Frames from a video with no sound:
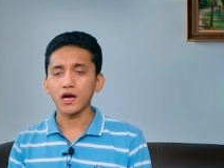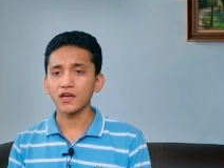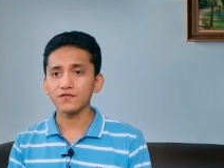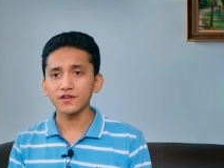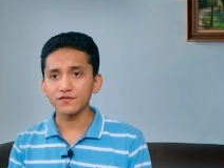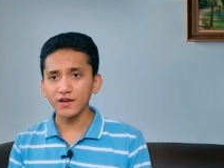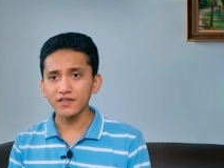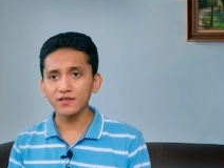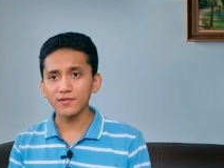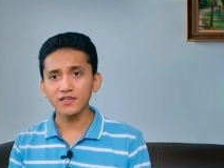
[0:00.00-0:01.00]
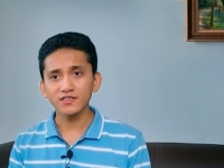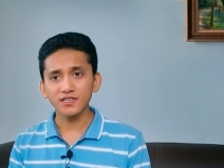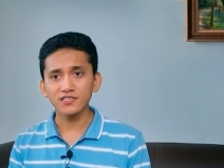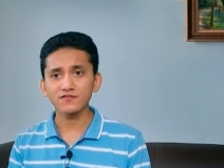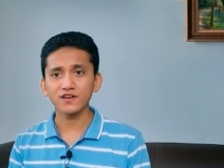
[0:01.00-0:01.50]
I've invented my
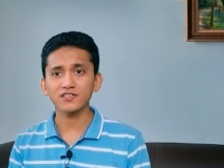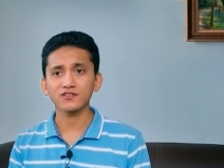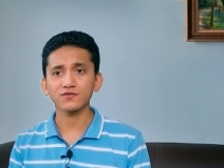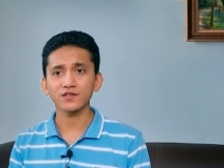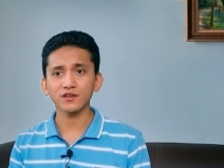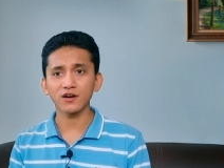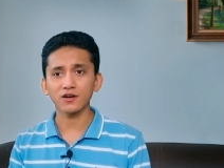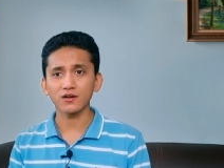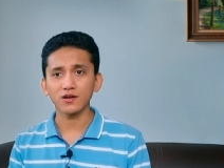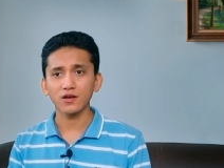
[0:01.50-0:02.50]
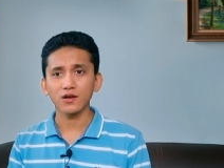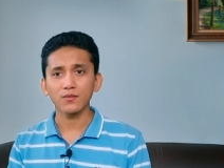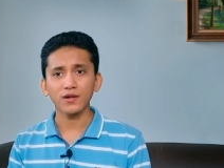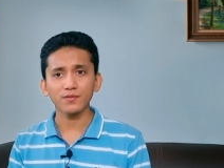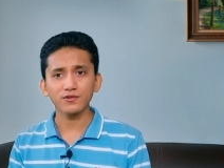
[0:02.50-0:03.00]
dissatisfaction with God
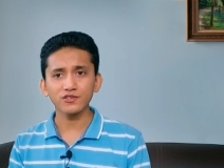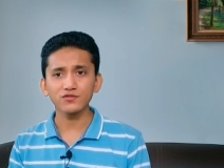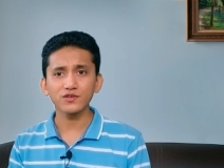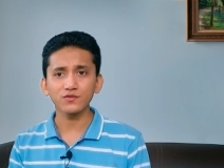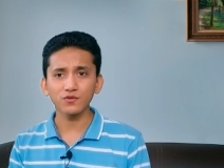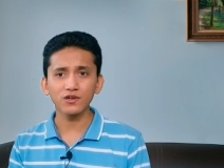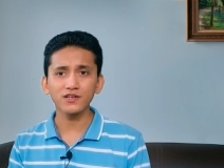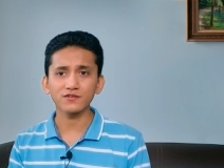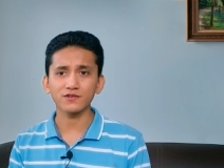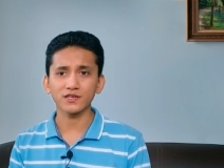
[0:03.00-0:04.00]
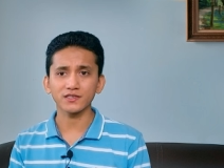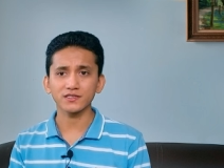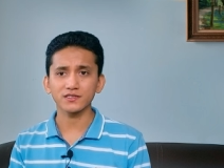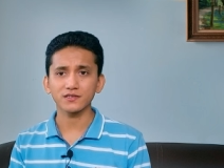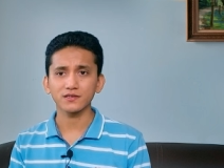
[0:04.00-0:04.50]
by pursuing worldly
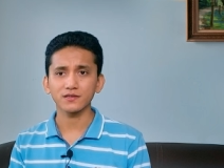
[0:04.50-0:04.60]
trends.